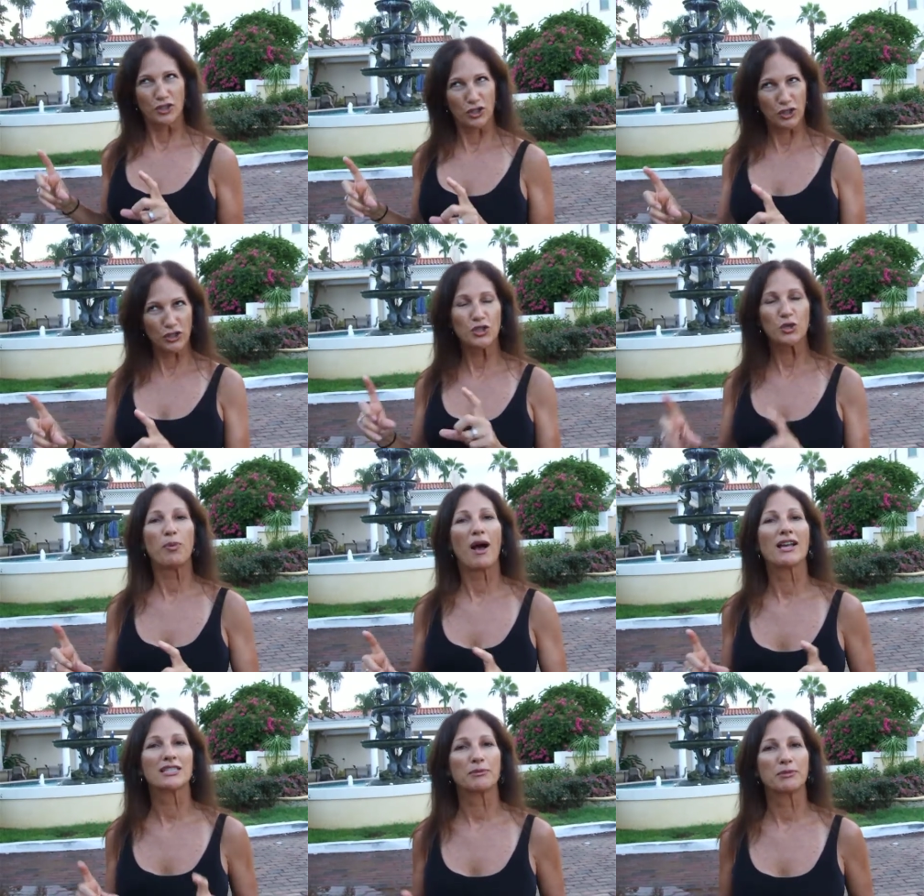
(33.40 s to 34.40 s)
could you
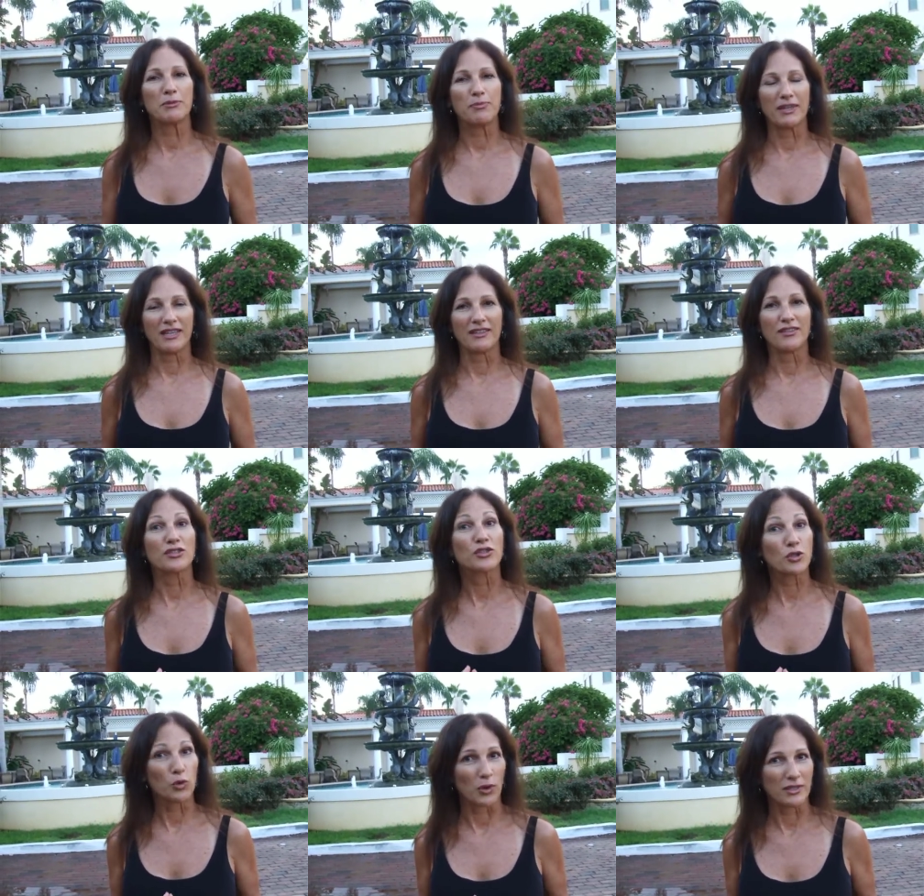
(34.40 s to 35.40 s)
possibly be the
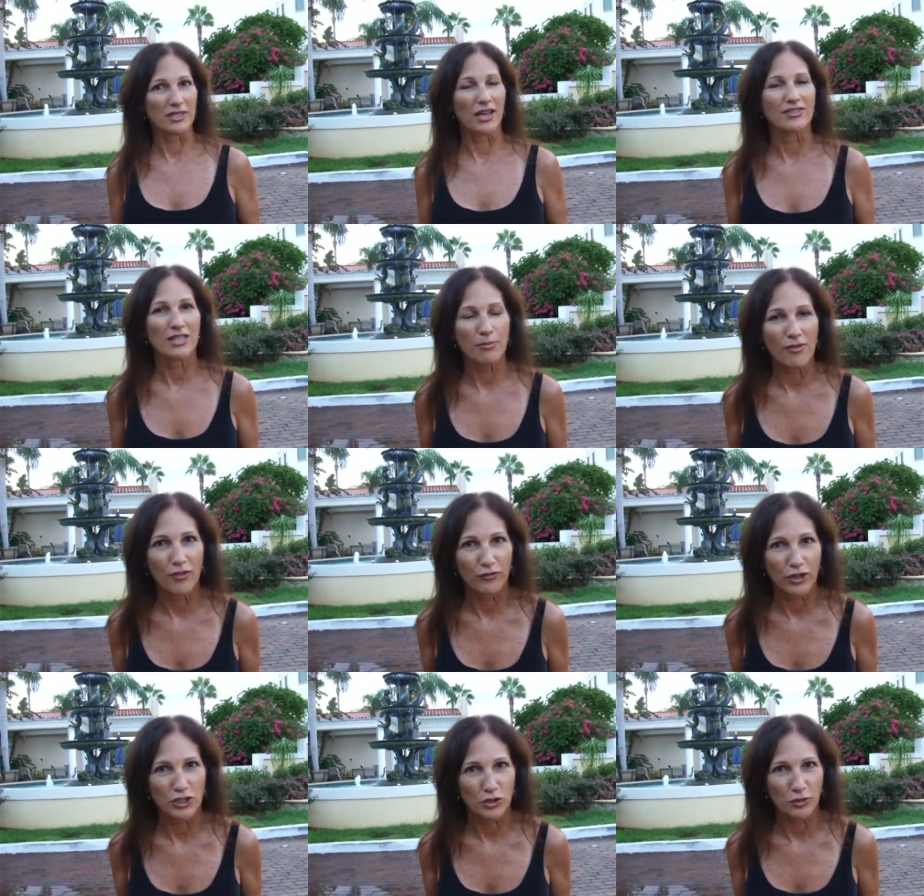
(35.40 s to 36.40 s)
source of some of the
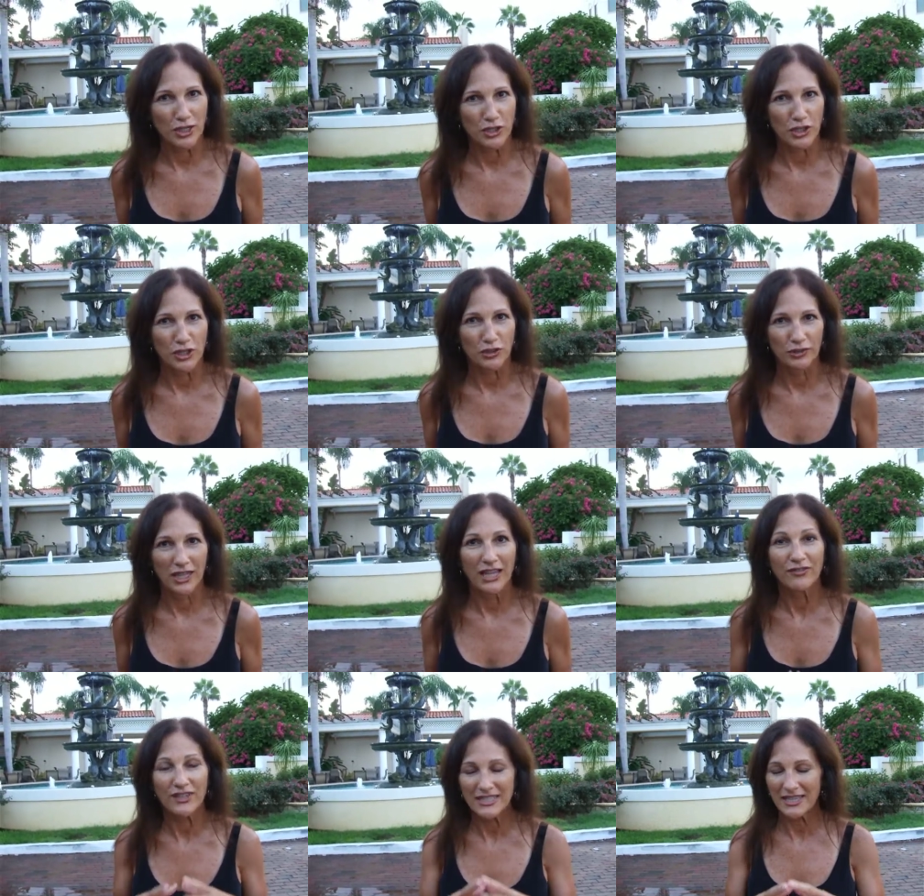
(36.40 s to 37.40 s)
frustration in your
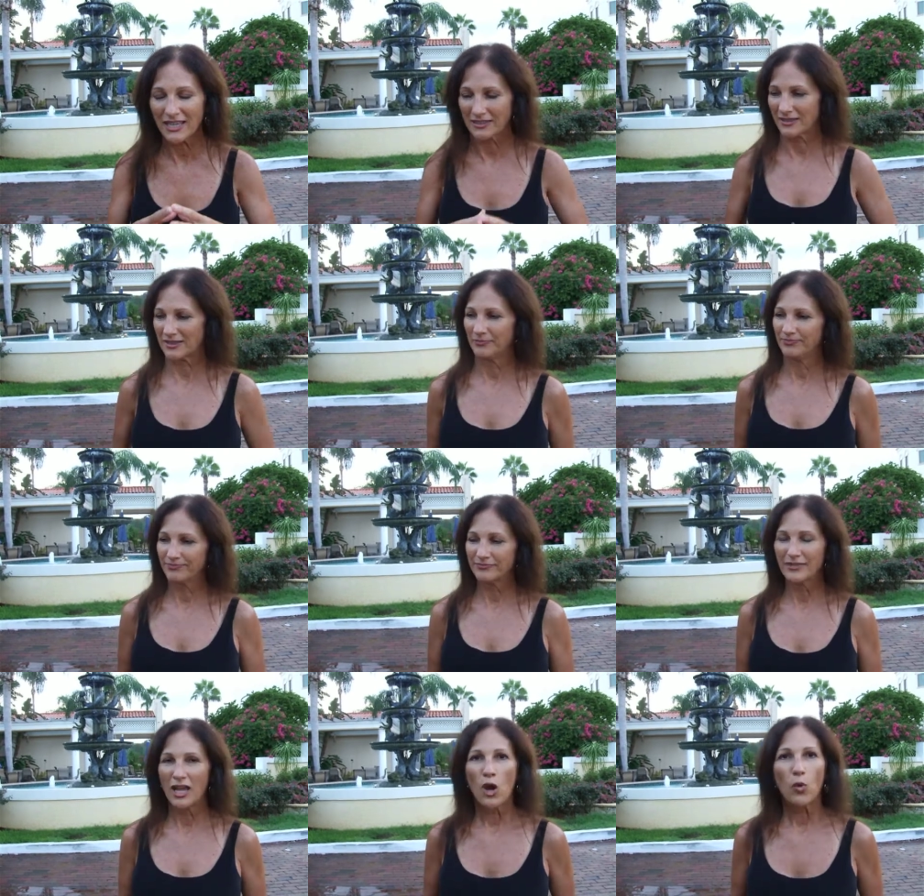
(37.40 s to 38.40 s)
life, is this.
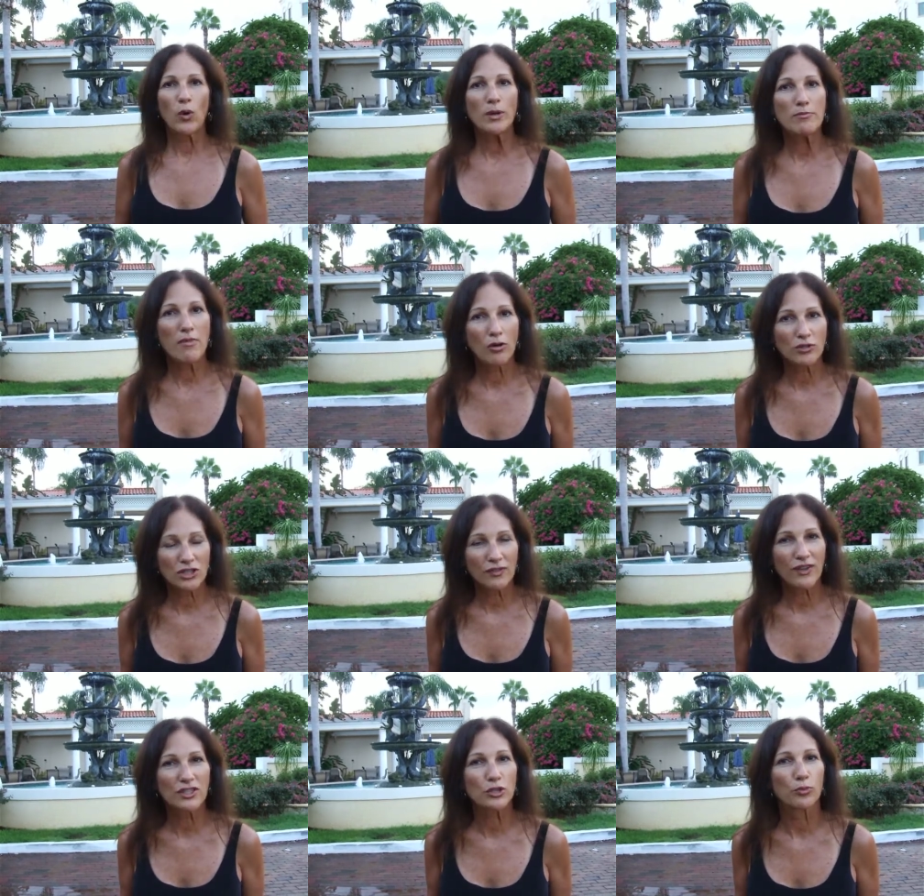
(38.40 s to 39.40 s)
When most of
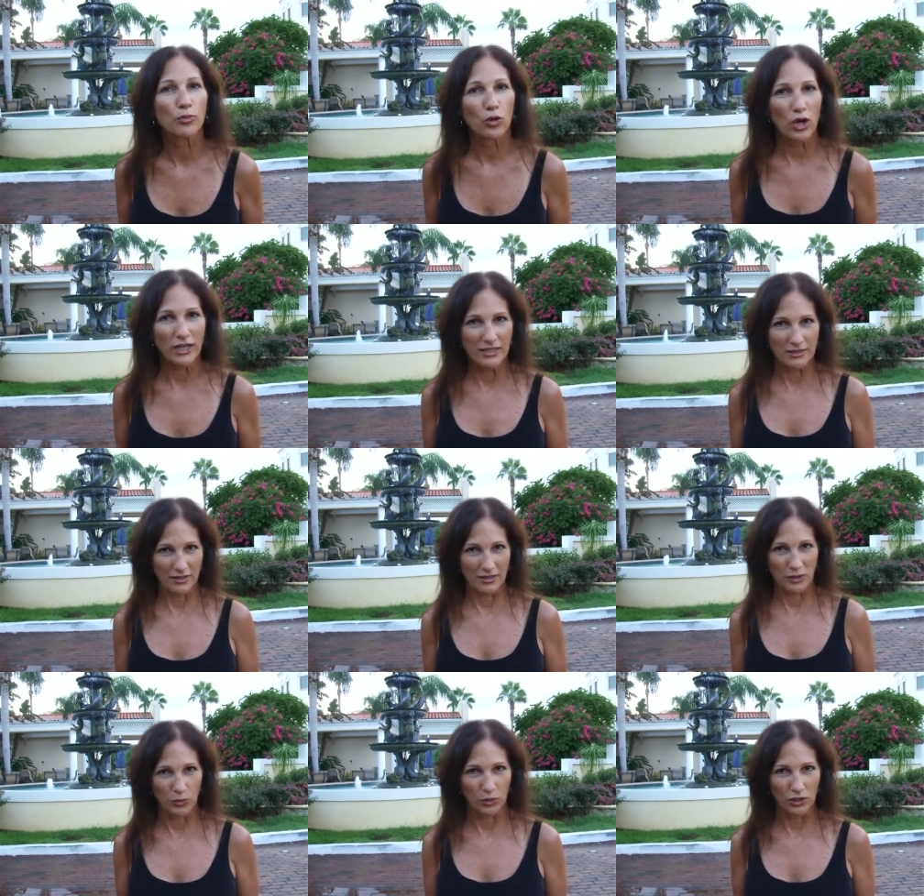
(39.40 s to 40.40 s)
us are brought into
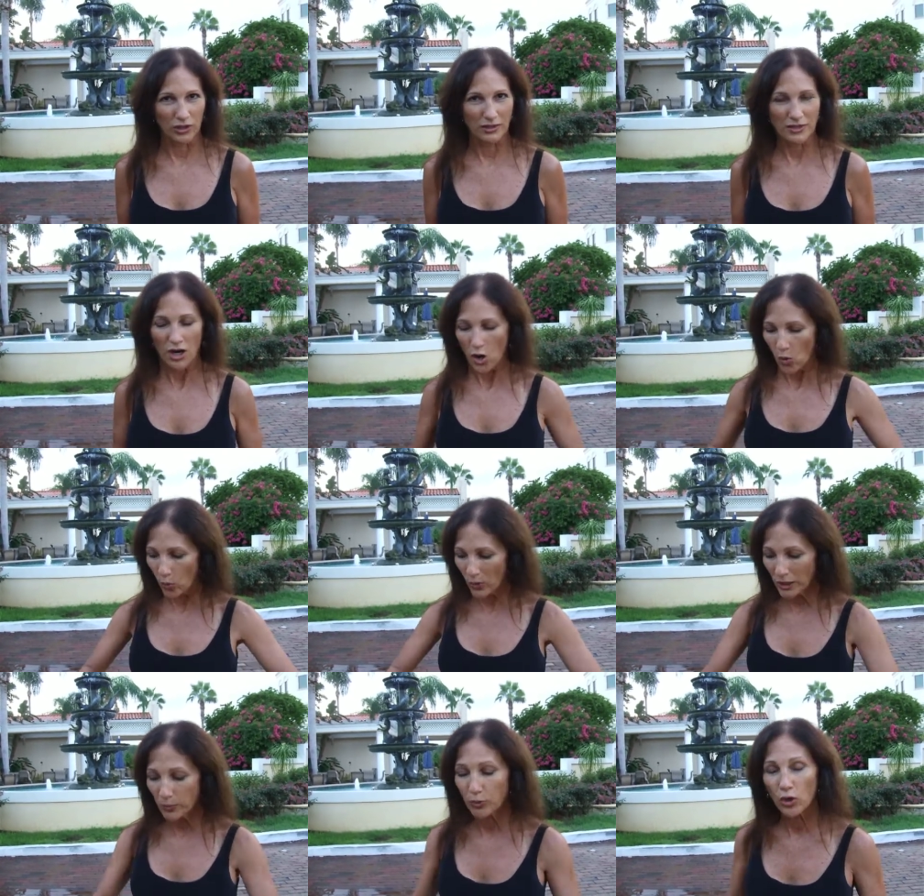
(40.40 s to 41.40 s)
this world,
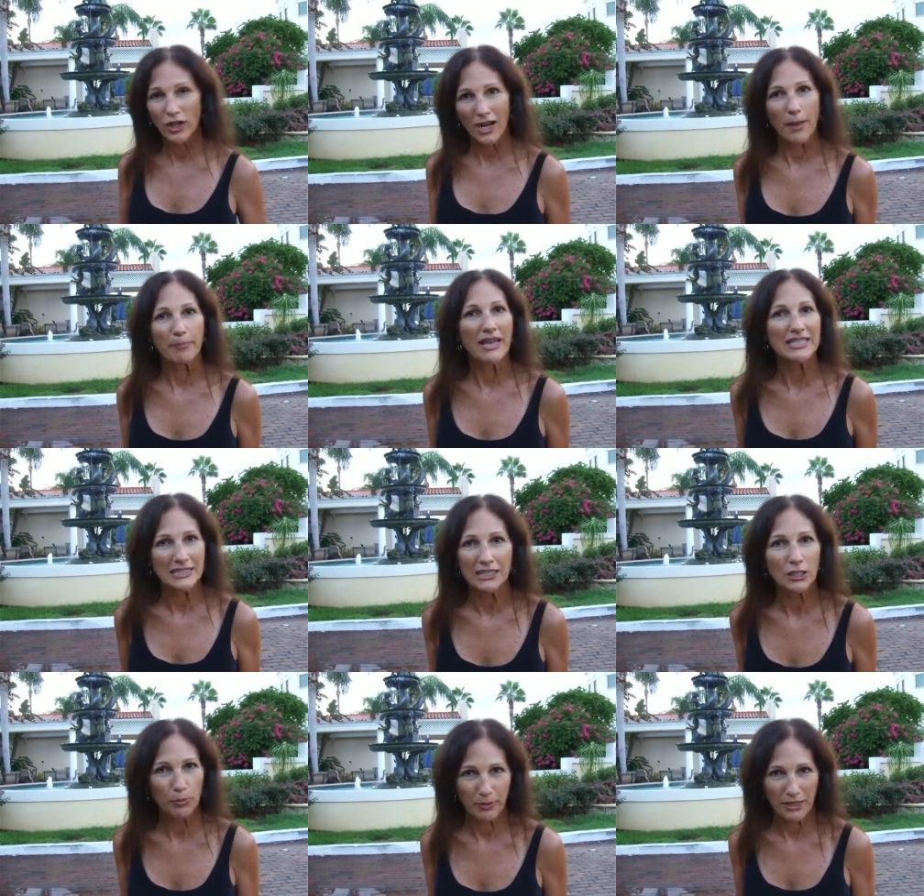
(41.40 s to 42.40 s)
we're brought up as
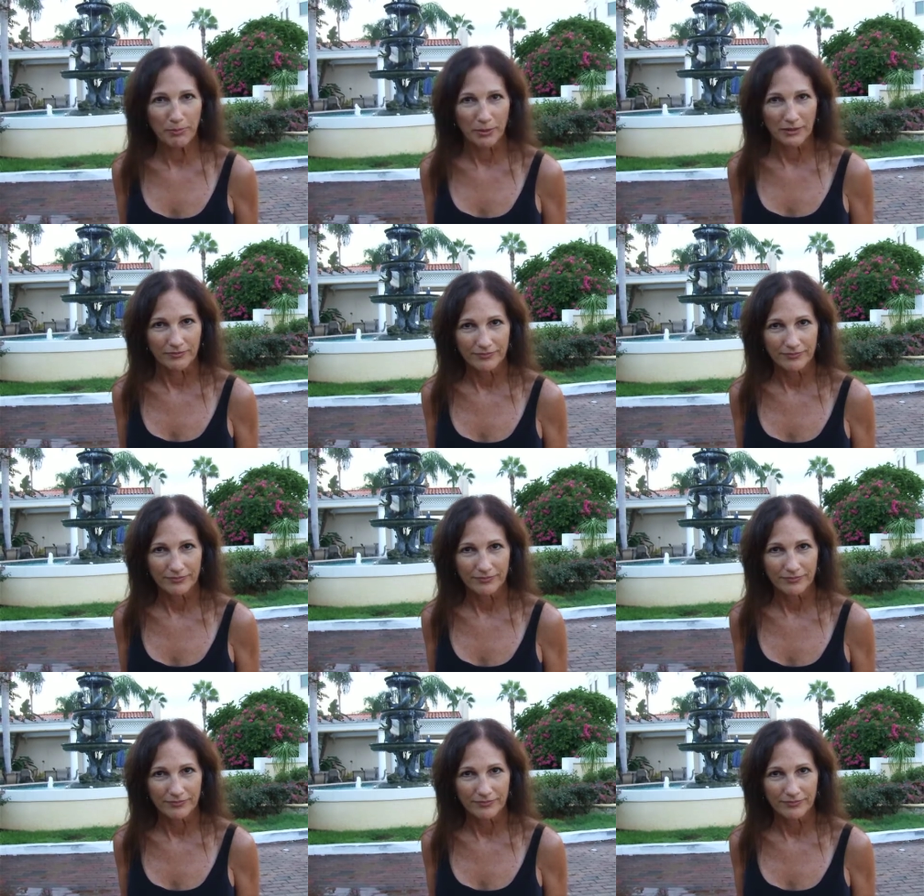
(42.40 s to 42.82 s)
little people.